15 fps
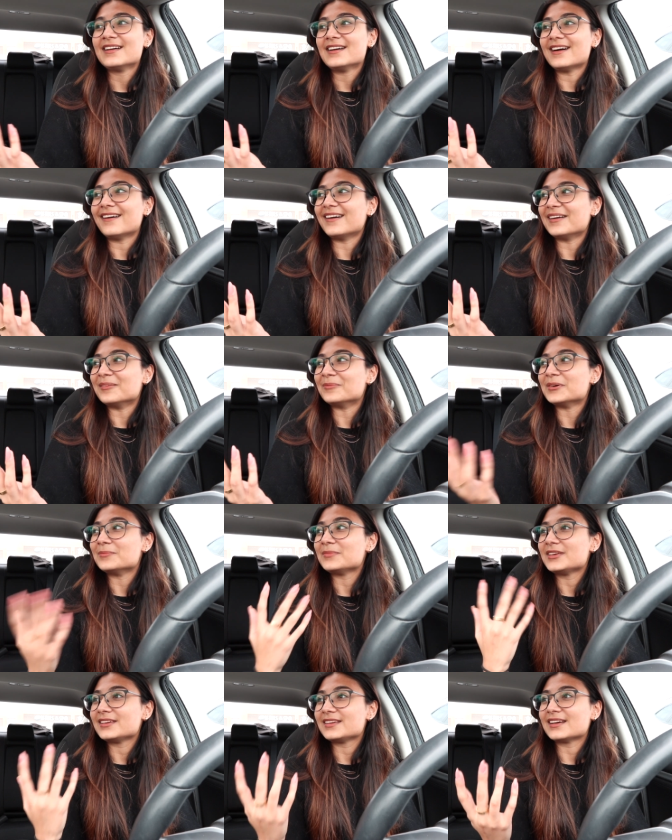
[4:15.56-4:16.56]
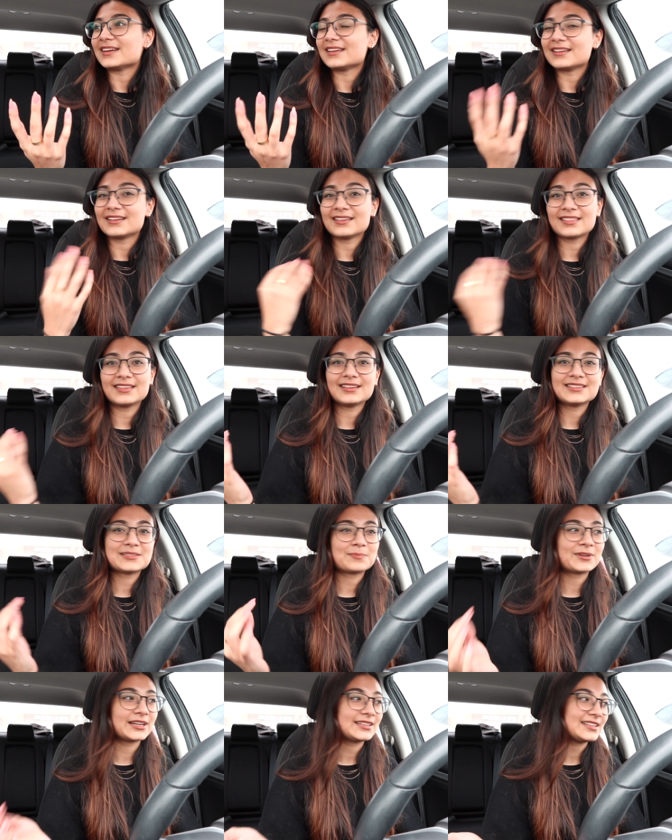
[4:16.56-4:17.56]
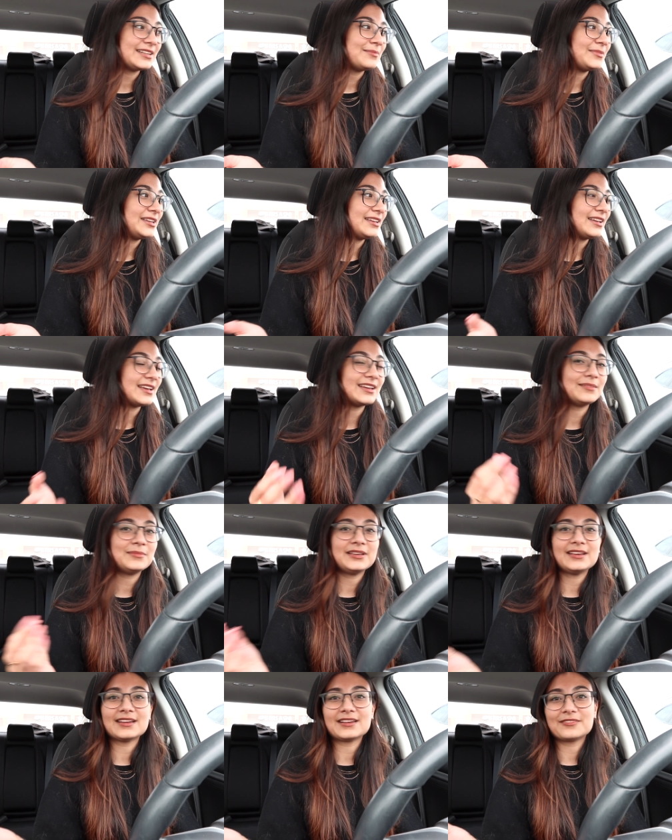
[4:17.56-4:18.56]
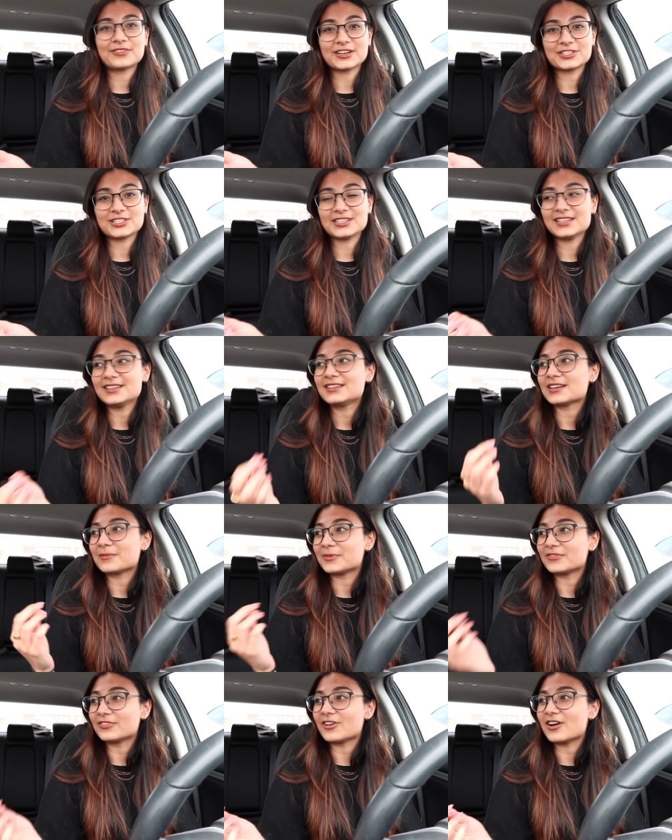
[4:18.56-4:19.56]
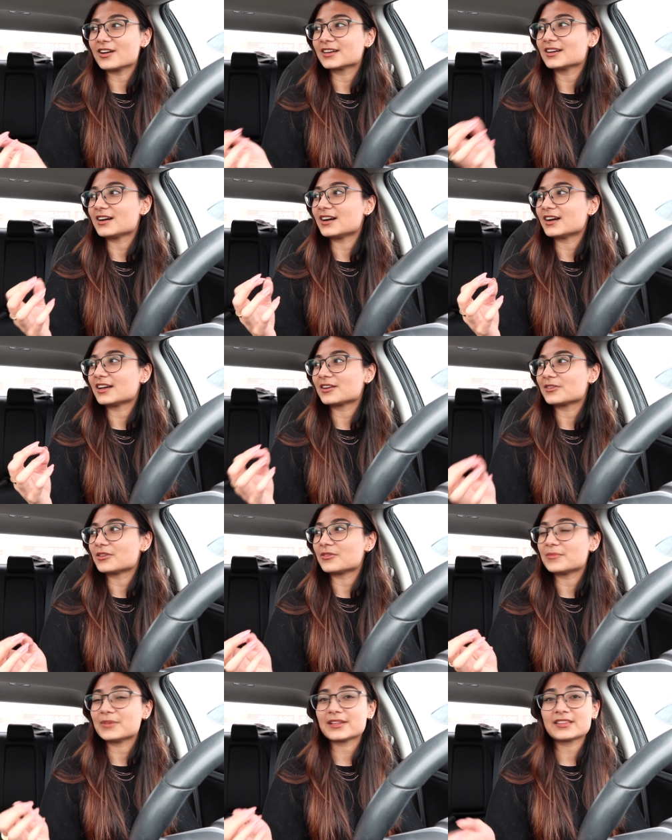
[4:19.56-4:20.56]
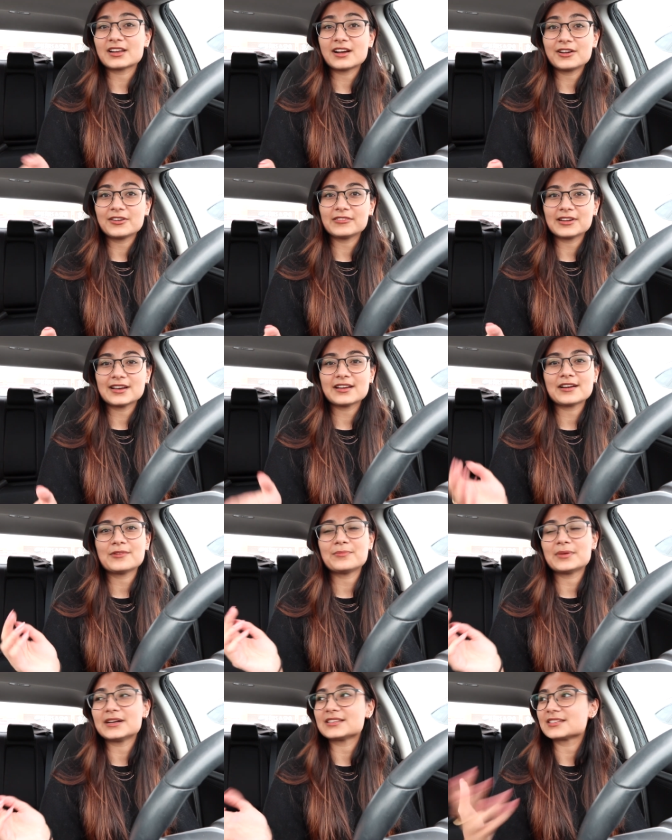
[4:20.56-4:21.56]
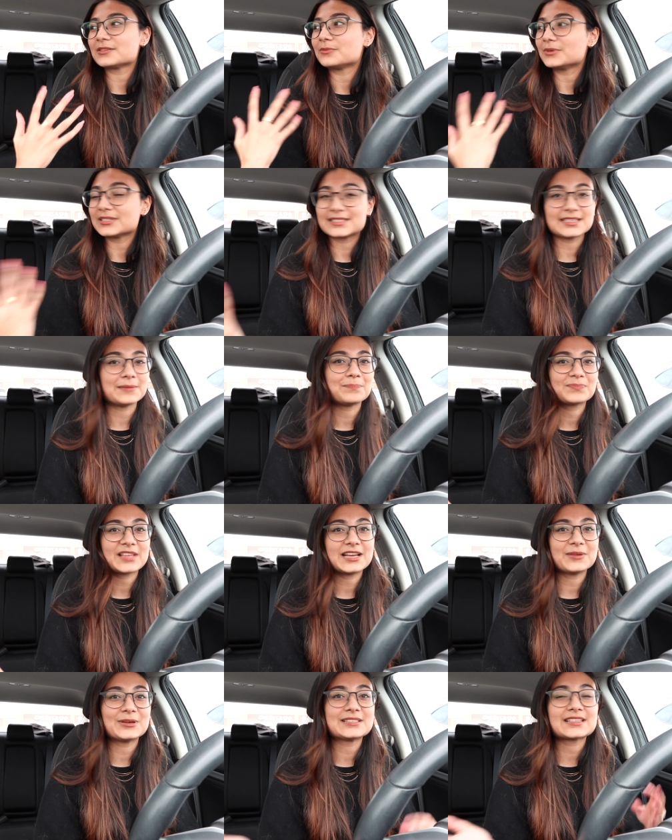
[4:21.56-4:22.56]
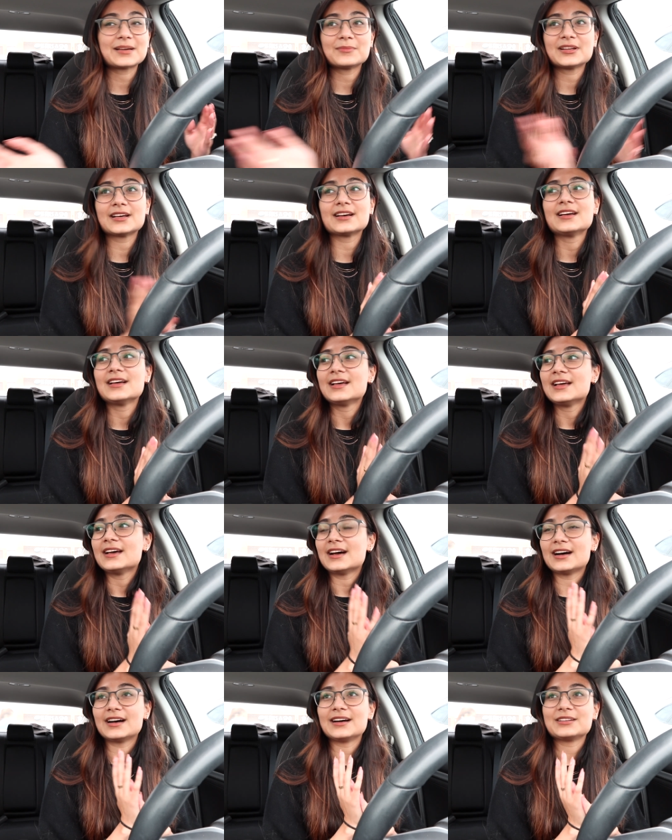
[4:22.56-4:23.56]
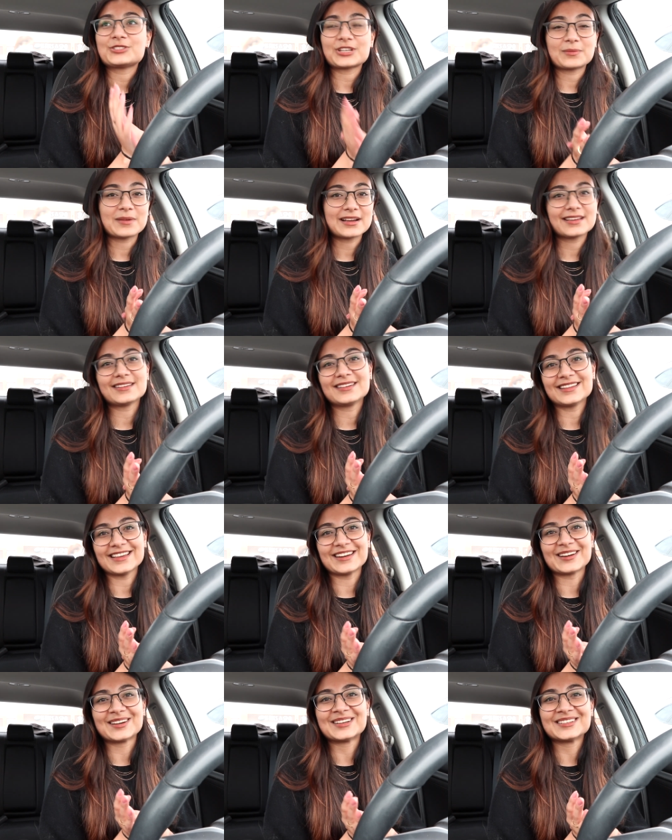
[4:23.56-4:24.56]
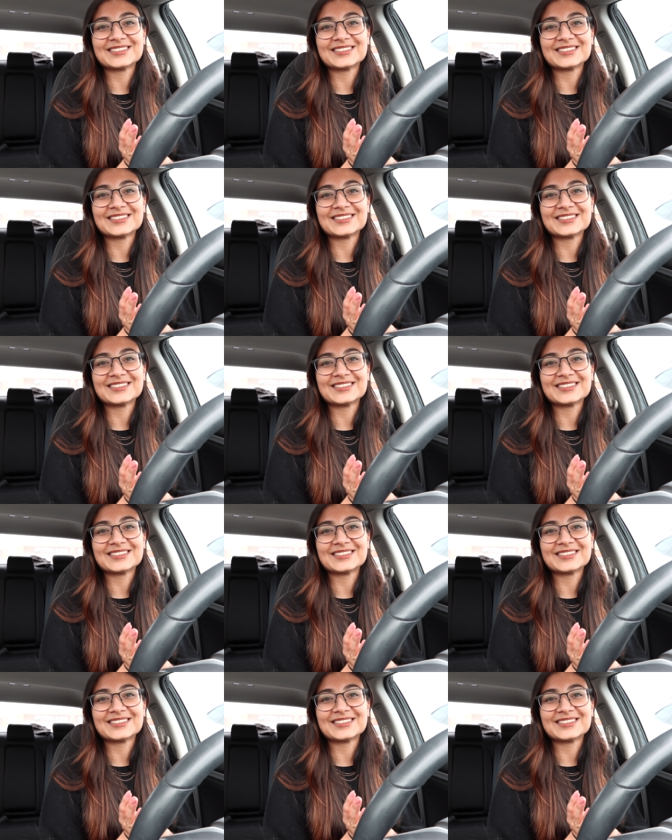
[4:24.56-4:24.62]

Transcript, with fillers: um, me getting things pricked in me and me getting Freshii type of vlog. Uh, I don't know, I'm not that hungry right now, but we'll see. Anyways, I'm gonna uh, check back in later.